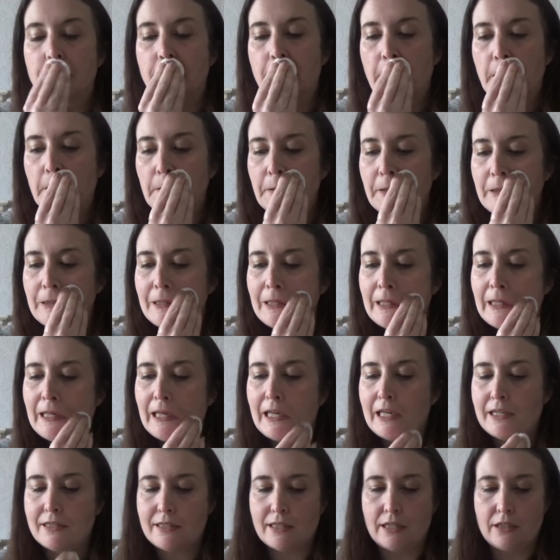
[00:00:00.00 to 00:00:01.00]
The only thing
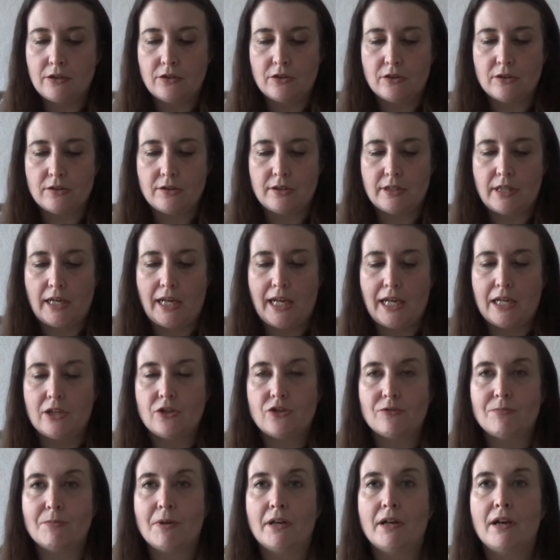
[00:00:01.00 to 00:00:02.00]
is it does
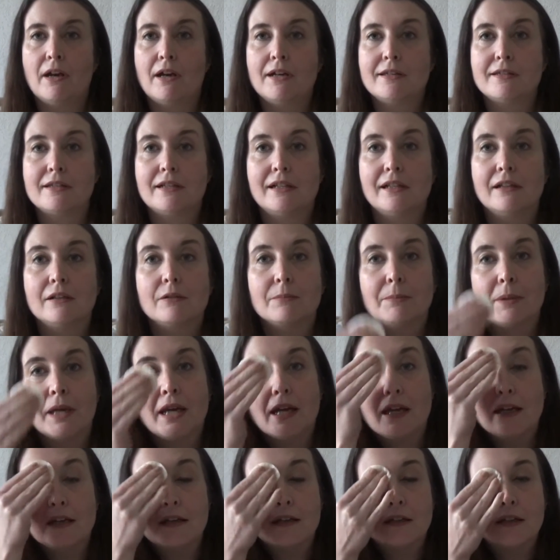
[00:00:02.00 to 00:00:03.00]
itch my eyes a little
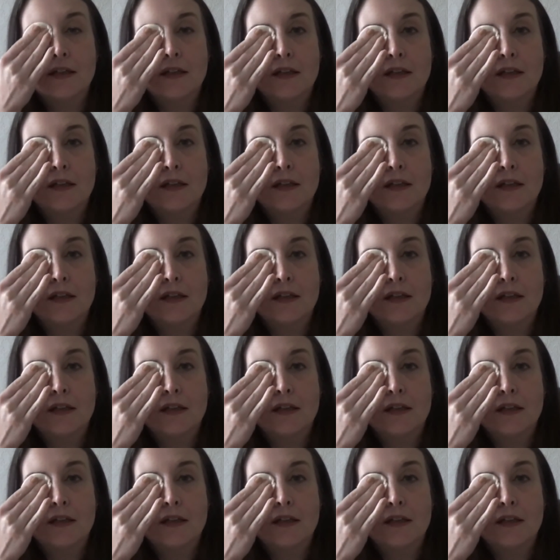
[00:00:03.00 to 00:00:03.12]
bit